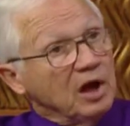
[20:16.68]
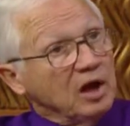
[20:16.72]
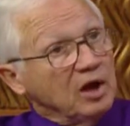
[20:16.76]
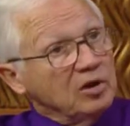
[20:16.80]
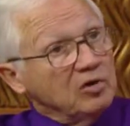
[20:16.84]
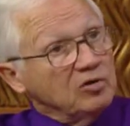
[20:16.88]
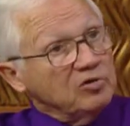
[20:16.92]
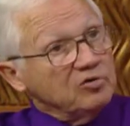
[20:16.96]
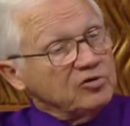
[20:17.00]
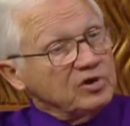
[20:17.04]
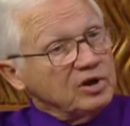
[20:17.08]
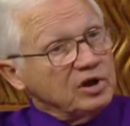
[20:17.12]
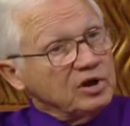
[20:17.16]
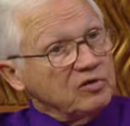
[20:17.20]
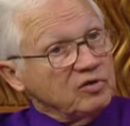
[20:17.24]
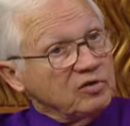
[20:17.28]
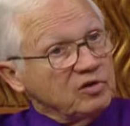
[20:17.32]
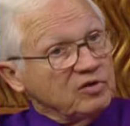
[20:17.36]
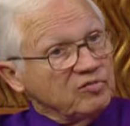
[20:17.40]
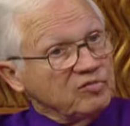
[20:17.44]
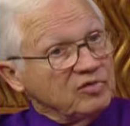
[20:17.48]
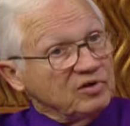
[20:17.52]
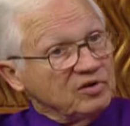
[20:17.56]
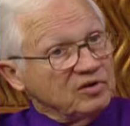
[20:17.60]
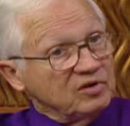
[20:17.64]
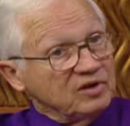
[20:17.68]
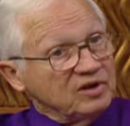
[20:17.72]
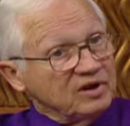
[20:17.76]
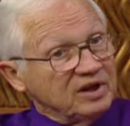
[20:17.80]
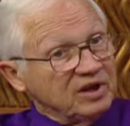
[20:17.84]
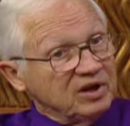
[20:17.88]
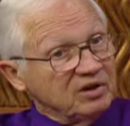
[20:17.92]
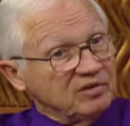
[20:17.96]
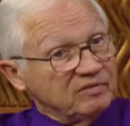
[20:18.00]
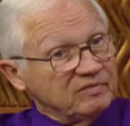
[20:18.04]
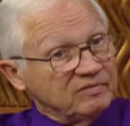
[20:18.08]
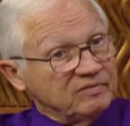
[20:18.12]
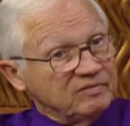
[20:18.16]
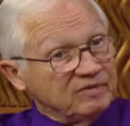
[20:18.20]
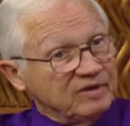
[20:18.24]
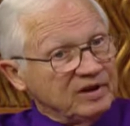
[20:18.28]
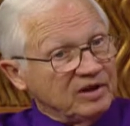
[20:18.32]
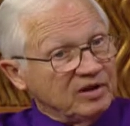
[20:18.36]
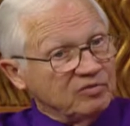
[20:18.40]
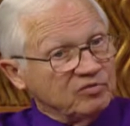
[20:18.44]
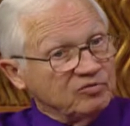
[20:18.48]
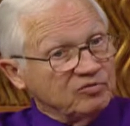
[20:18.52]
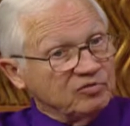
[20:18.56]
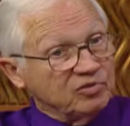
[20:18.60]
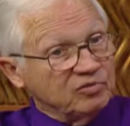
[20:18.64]
I understand that they're now
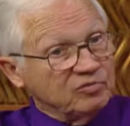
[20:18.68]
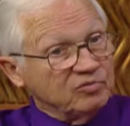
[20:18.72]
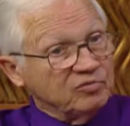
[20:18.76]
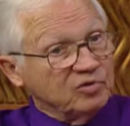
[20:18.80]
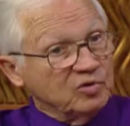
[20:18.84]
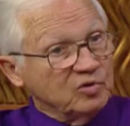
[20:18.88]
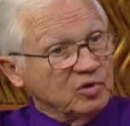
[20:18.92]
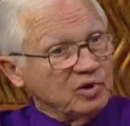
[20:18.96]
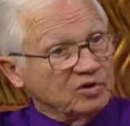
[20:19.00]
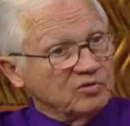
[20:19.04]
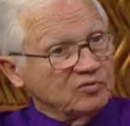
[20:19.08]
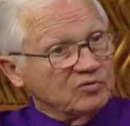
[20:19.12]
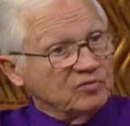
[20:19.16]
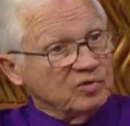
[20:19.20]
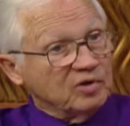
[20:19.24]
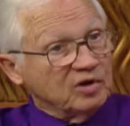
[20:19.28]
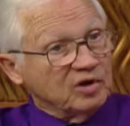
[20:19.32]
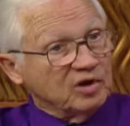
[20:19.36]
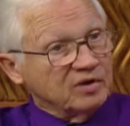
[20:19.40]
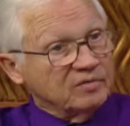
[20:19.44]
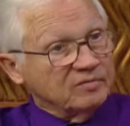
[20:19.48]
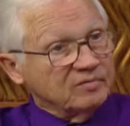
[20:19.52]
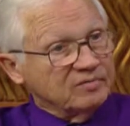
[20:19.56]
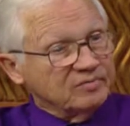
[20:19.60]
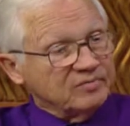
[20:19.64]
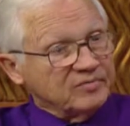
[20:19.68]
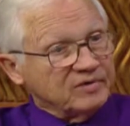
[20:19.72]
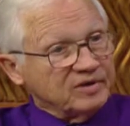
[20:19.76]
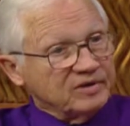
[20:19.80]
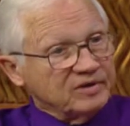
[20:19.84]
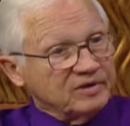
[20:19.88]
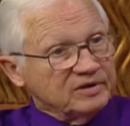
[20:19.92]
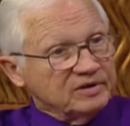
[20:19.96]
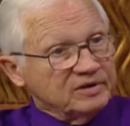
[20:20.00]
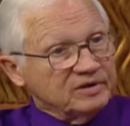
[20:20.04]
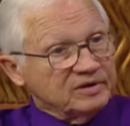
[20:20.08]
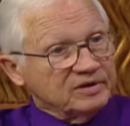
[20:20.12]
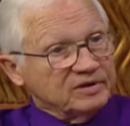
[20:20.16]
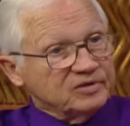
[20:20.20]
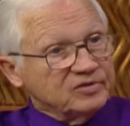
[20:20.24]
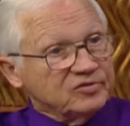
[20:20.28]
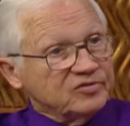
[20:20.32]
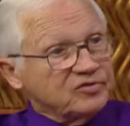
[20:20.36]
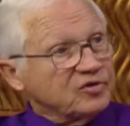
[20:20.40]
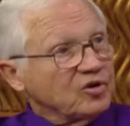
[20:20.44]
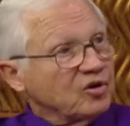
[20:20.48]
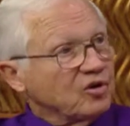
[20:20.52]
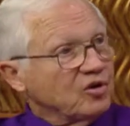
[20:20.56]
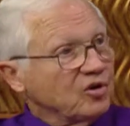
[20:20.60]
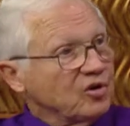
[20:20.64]
down to doing uh,
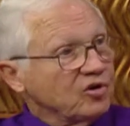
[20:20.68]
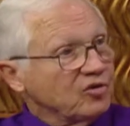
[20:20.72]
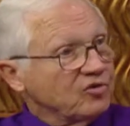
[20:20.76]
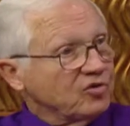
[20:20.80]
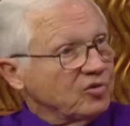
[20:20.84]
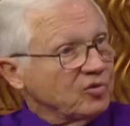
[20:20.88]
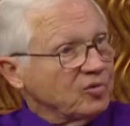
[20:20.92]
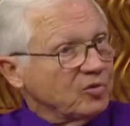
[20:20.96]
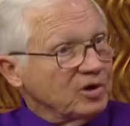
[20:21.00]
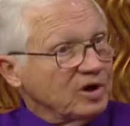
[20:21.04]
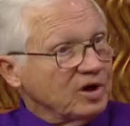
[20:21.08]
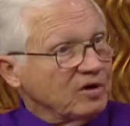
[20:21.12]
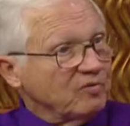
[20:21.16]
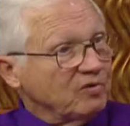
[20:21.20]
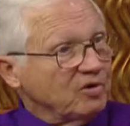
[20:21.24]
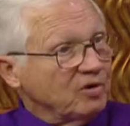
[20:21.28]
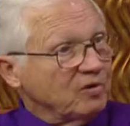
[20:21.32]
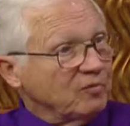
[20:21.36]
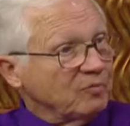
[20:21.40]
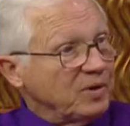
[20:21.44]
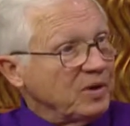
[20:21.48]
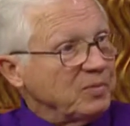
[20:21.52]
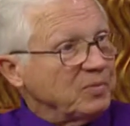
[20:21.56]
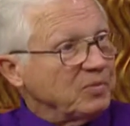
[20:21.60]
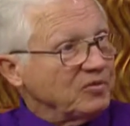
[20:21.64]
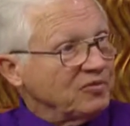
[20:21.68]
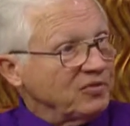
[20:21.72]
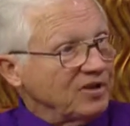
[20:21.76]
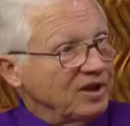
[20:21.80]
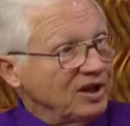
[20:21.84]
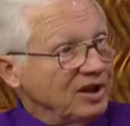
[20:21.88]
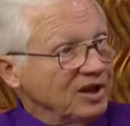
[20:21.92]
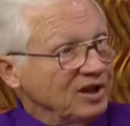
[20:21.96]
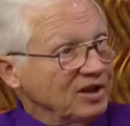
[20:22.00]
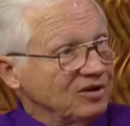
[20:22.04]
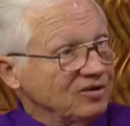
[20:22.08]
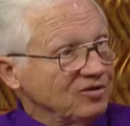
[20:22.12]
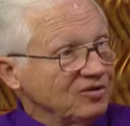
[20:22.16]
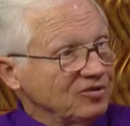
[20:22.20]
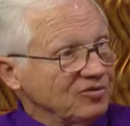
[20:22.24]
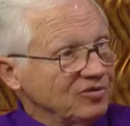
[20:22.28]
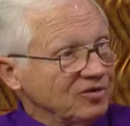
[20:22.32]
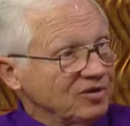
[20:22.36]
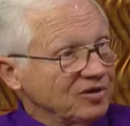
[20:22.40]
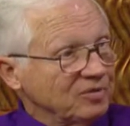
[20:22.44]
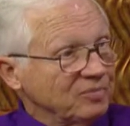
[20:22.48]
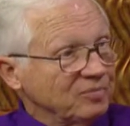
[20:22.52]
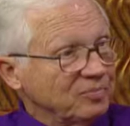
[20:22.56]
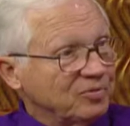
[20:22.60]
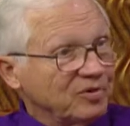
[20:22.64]
stars or whatever on people's hands
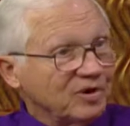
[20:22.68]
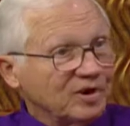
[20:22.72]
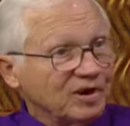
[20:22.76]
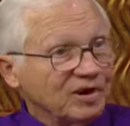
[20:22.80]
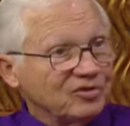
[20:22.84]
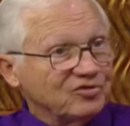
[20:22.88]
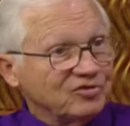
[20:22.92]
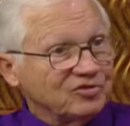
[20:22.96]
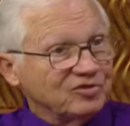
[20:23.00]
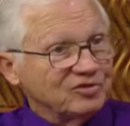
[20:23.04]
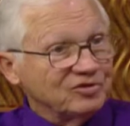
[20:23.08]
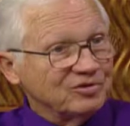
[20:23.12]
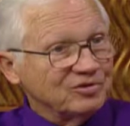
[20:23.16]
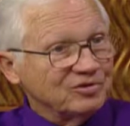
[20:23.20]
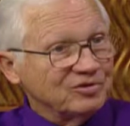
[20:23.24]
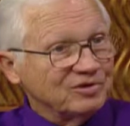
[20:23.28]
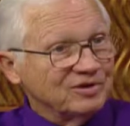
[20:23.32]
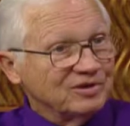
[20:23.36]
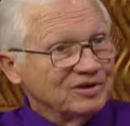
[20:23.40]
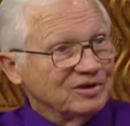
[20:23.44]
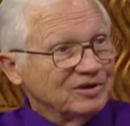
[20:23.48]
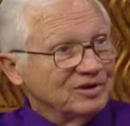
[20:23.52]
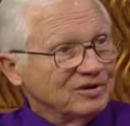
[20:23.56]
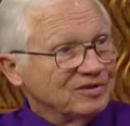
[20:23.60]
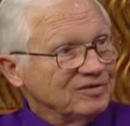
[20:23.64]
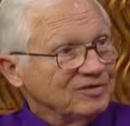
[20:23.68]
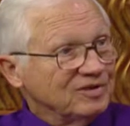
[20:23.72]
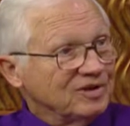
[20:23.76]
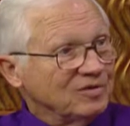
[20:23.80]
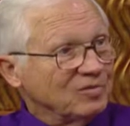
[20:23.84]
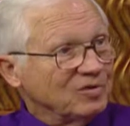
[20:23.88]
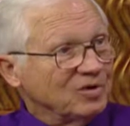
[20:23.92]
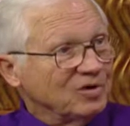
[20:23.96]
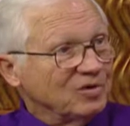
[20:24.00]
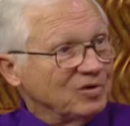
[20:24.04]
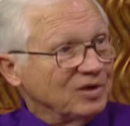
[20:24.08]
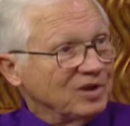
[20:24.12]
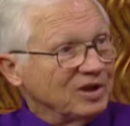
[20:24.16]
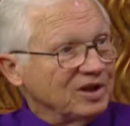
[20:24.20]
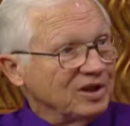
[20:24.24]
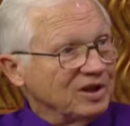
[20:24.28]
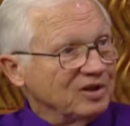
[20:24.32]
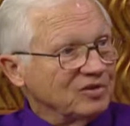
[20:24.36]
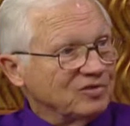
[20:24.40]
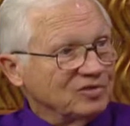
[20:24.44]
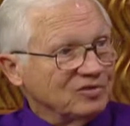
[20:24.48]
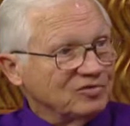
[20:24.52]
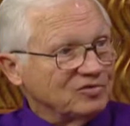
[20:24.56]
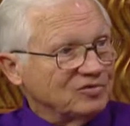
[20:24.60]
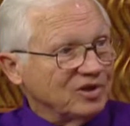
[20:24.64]
uh, prior to them going
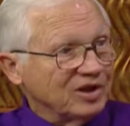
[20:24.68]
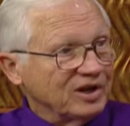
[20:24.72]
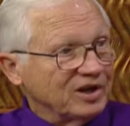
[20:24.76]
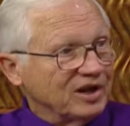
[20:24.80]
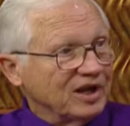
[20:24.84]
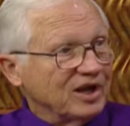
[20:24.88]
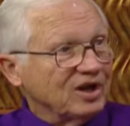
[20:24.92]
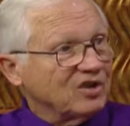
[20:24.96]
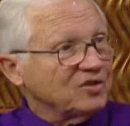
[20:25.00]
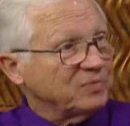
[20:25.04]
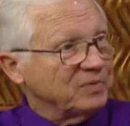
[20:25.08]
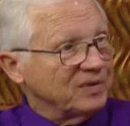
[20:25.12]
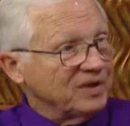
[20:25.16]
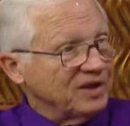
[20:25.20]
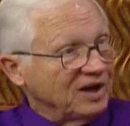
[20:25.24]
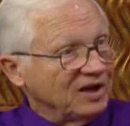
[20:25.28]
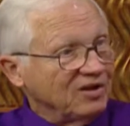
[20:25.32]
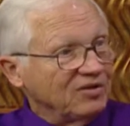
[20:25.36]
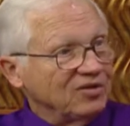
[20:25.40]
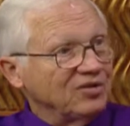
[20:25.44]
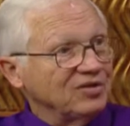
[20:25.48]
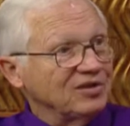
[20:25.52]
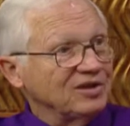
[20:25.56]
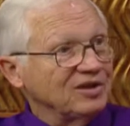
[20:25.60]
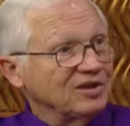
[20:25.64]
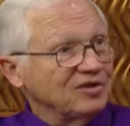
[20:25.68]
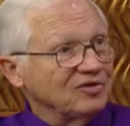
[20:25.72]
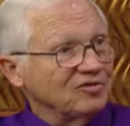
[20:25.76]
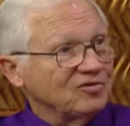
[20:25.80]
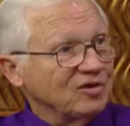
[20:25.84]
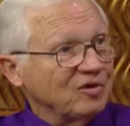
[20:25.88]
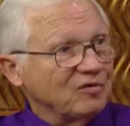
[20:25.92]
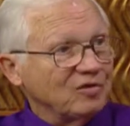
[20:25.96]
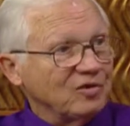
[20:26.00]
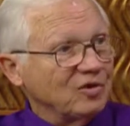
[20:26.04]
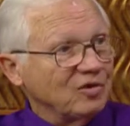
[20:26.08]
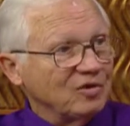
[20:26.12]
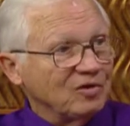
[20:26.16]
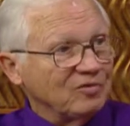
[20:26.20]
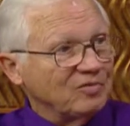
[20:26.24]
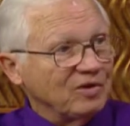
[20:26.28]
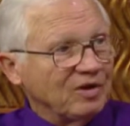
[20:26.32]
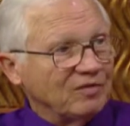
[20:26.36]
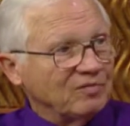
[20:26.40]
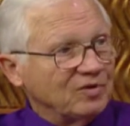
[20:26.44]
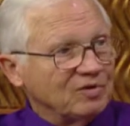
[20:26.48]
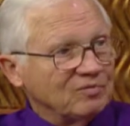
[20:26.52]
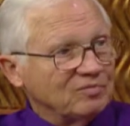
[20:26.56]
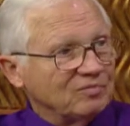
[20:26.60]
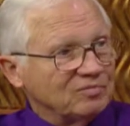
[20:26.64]
in to try to expedite things? Have you? Heard,
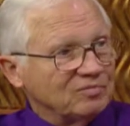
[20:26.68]
have you?